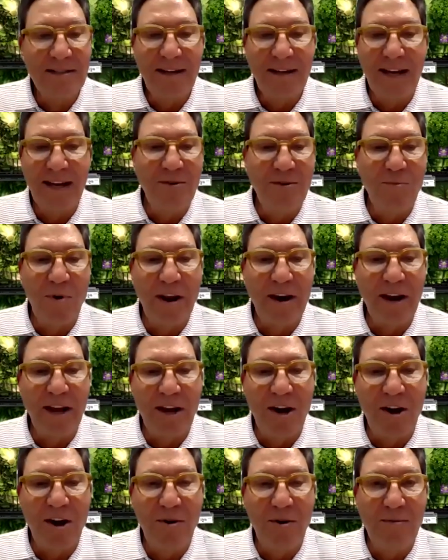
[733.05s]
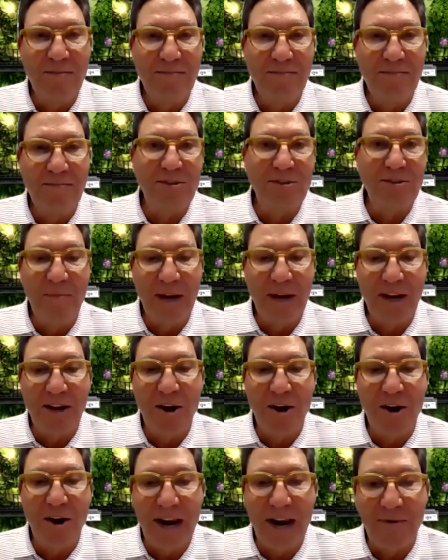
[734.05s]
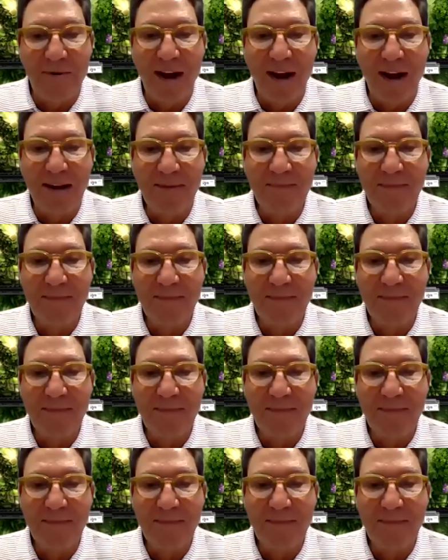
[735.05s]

I didn't want to go. He told me to go anyway.